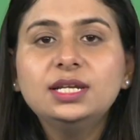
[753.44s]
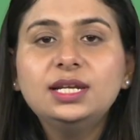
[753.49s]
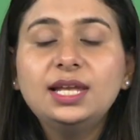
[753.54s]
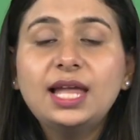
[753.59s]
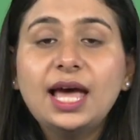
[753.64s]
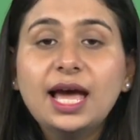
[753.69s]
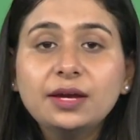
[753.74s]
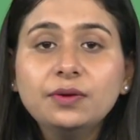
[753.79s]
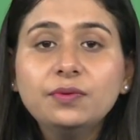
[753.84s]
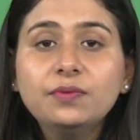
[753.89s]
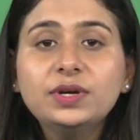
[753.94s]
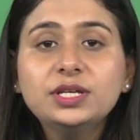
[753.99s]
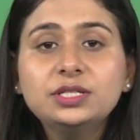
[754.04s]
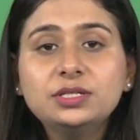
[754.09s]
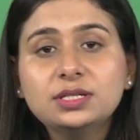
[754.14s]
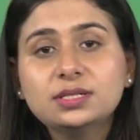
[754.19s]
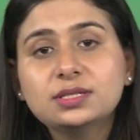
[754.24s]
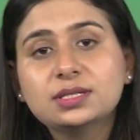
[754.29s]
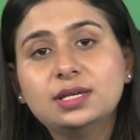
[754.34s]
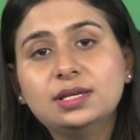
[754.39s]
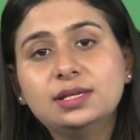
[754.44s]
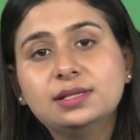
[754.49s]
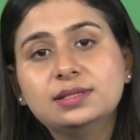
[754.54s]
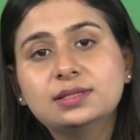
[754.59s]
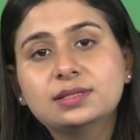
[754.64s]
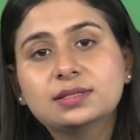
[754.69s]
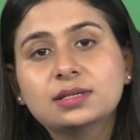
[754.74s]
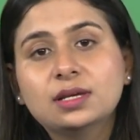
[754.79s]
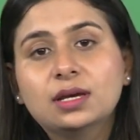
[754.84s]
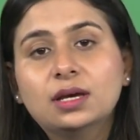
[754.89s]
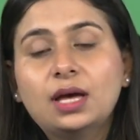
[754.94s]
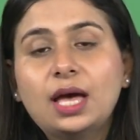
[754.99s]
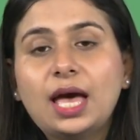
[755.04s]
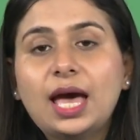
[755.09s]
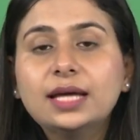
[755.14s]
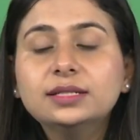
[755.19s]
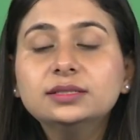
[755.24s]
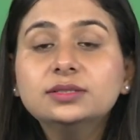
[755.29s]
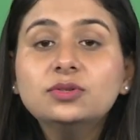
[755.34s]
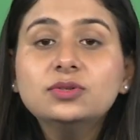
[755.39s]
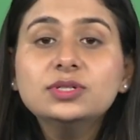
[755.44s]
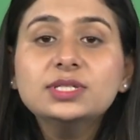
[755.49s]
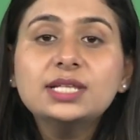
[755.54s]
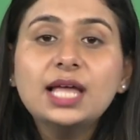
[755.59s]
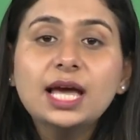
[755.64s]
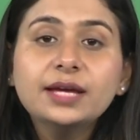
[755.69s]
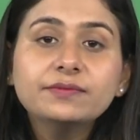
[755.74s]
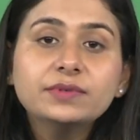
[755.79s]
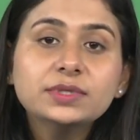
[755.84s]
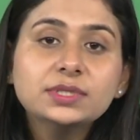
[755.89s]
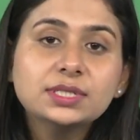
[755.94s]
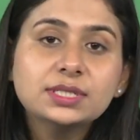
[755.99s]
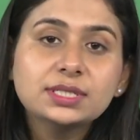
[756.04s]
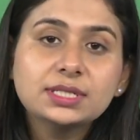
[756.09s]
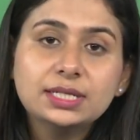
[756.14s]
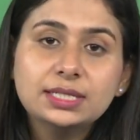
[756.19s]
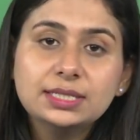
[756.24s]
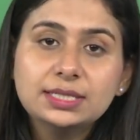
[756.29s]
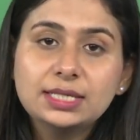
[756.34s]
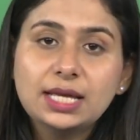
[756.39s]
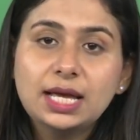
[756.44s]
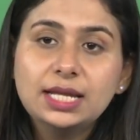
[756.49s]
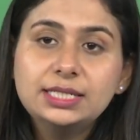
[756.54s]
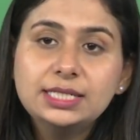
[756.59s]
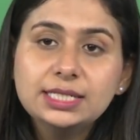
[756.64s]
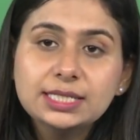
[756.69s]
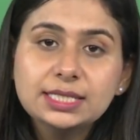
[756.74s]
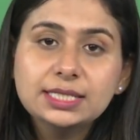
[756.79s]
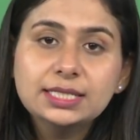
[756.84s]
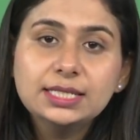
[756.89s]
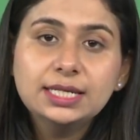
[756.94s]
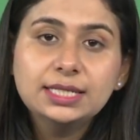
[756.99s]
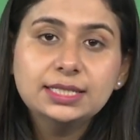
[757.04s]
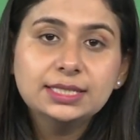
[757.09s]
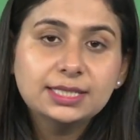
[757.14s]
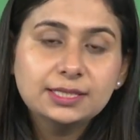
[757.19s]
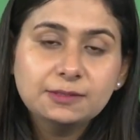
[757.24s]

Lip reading: the language skills, and those language skills are listening,